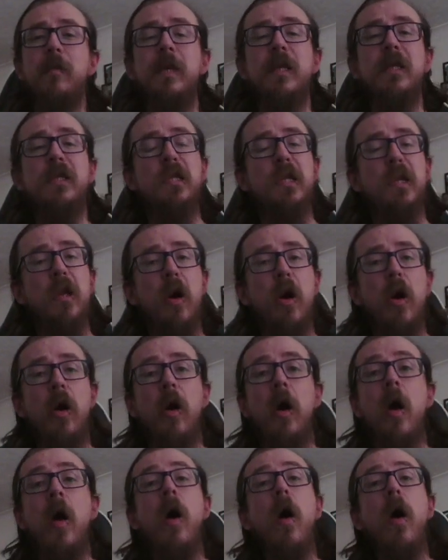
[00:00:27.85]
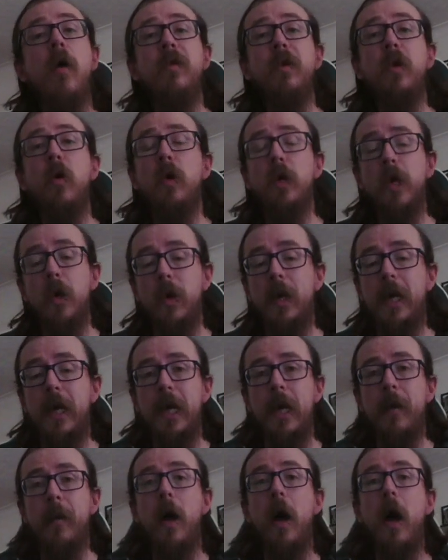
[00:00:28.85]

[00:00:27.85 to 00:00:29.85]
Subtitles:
minutes long of an audio clip.